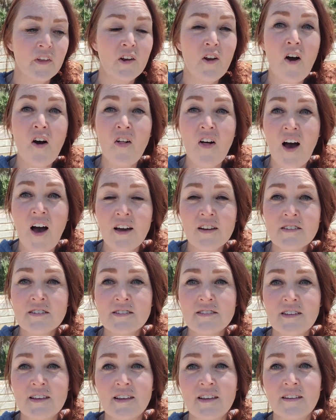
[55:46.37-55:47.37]
in all
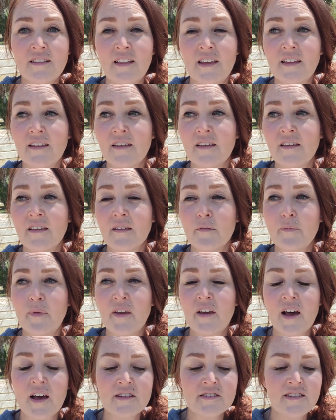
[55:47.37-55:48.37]
honesty, like
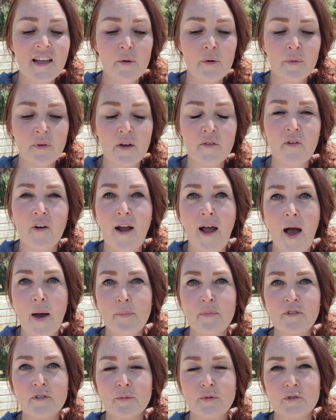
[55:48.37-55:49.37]
because that never
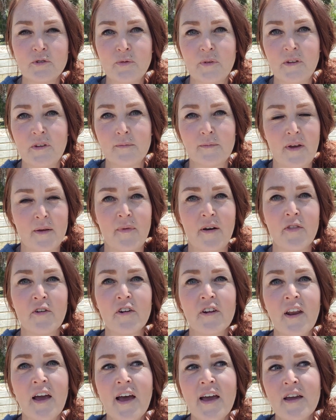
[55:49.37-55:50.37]
happened between my
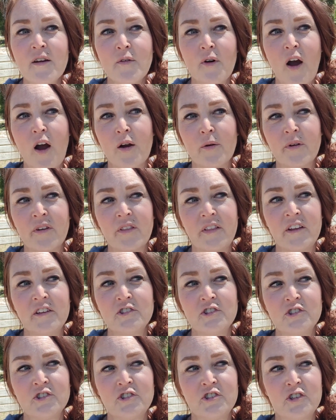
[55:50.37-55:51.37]
mother and I, our
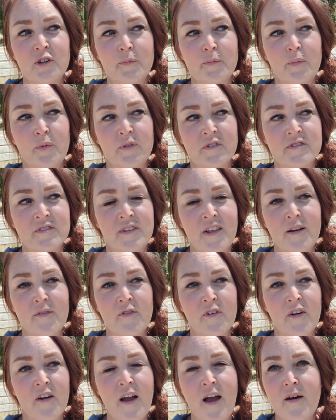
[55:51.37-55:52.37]
relationship was
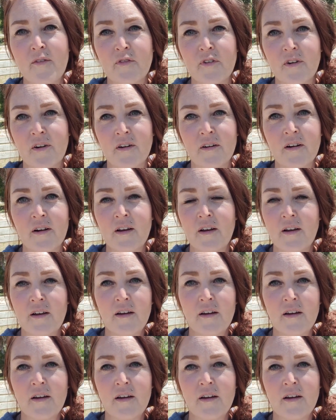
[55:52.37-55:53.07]
never ever